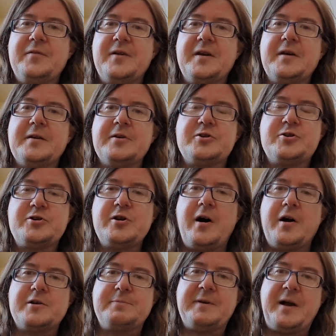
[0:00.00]
English
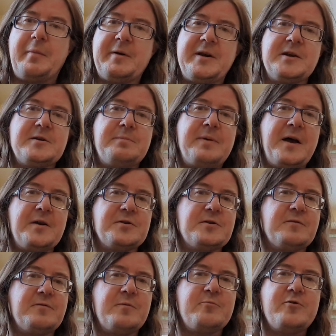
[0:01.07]
Church becoming
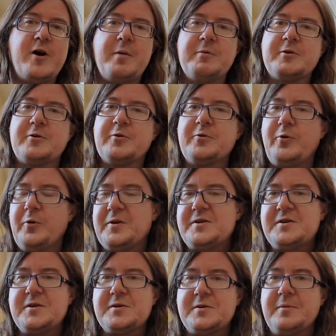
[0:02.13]
independent from Roman
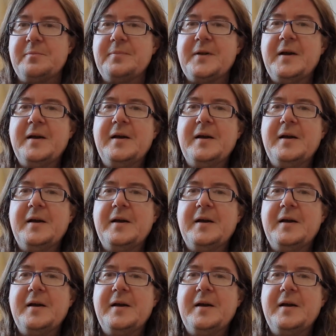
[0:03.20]
Catholicism.